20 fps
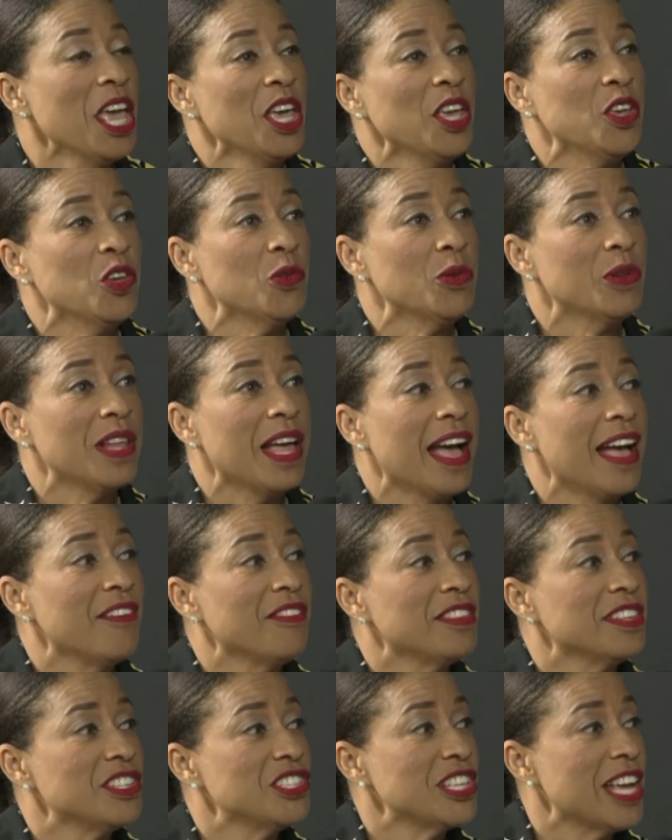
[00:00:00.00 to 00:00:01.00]
you will have
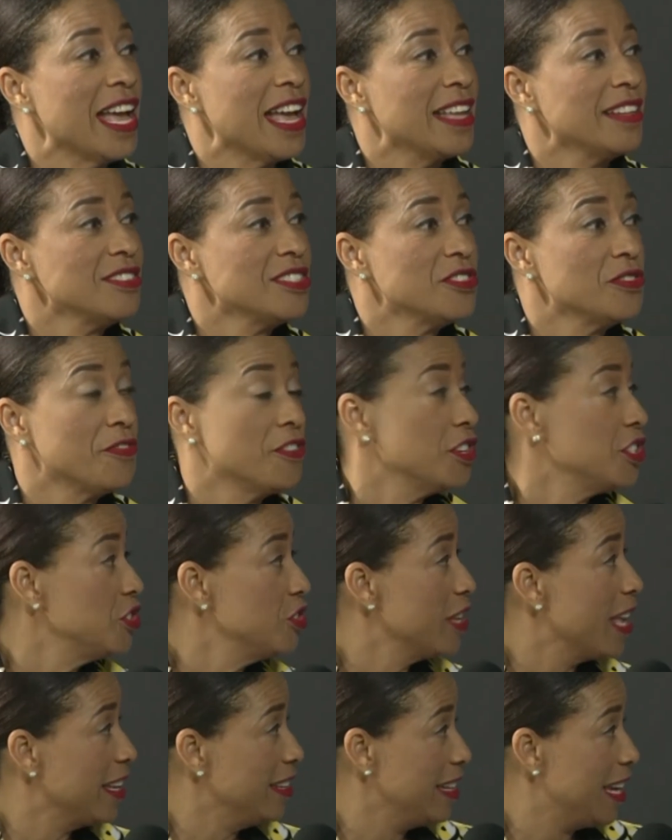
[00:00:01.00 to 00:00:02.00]
the chance, first you'll
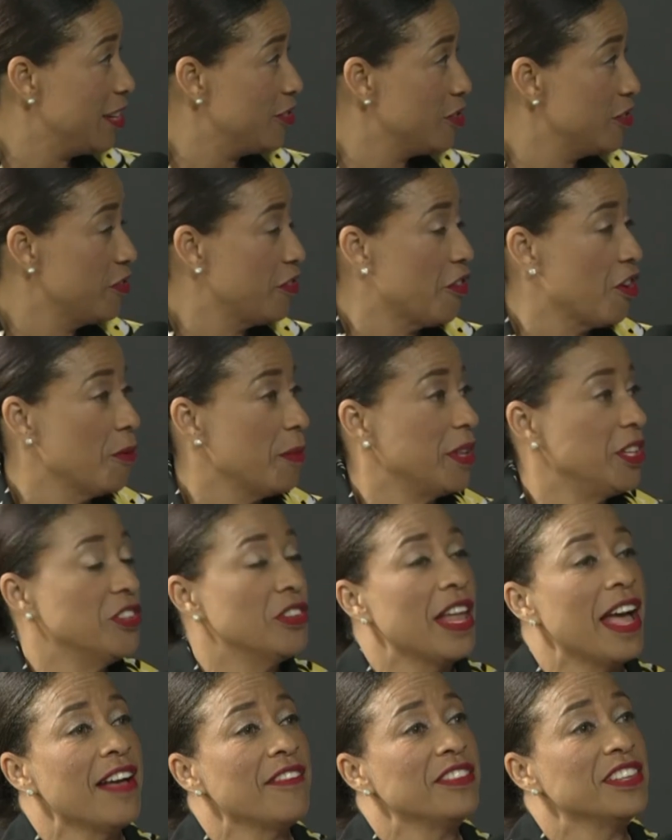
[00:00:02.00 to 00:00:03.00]
get an entry form, and you'll
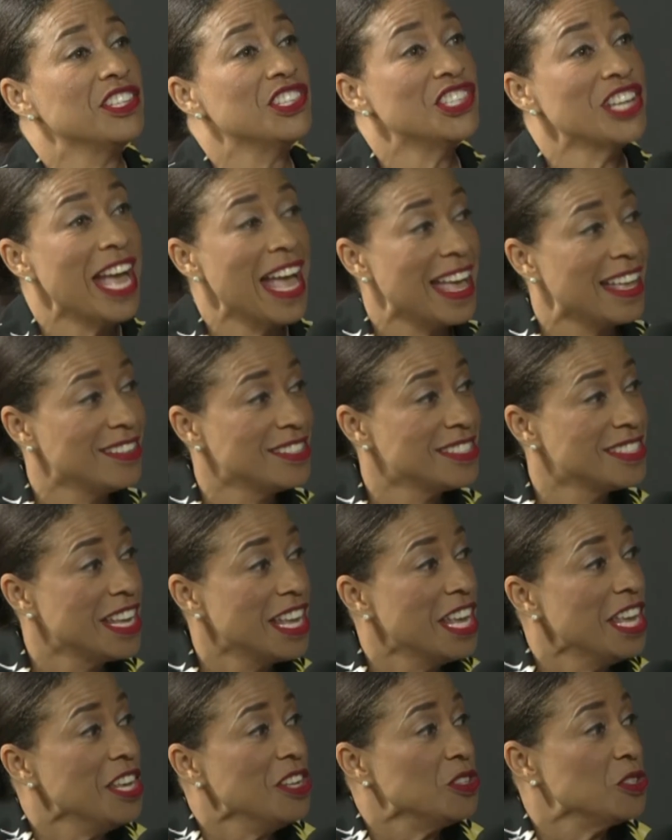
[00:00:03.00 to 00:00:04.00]
have the chance
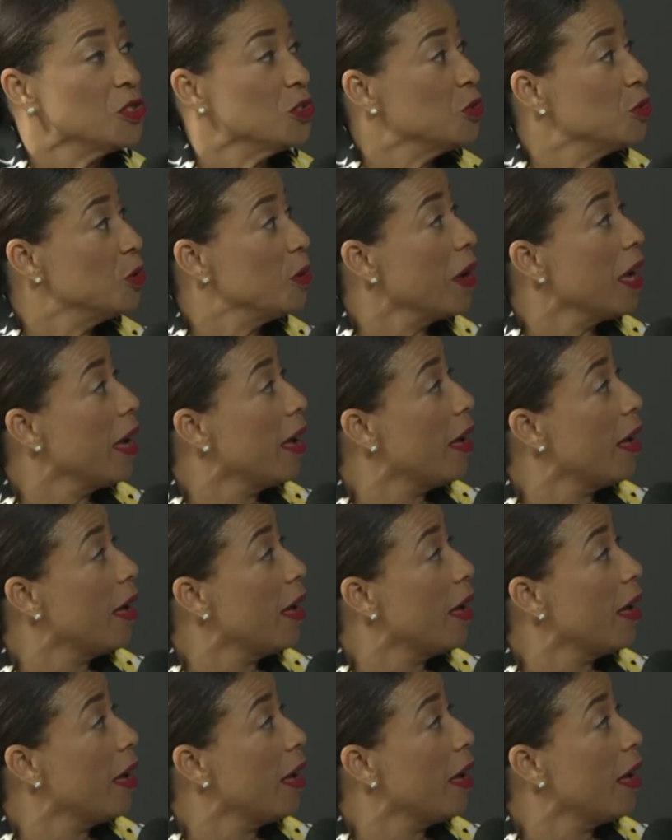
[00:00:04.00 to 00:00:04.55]
to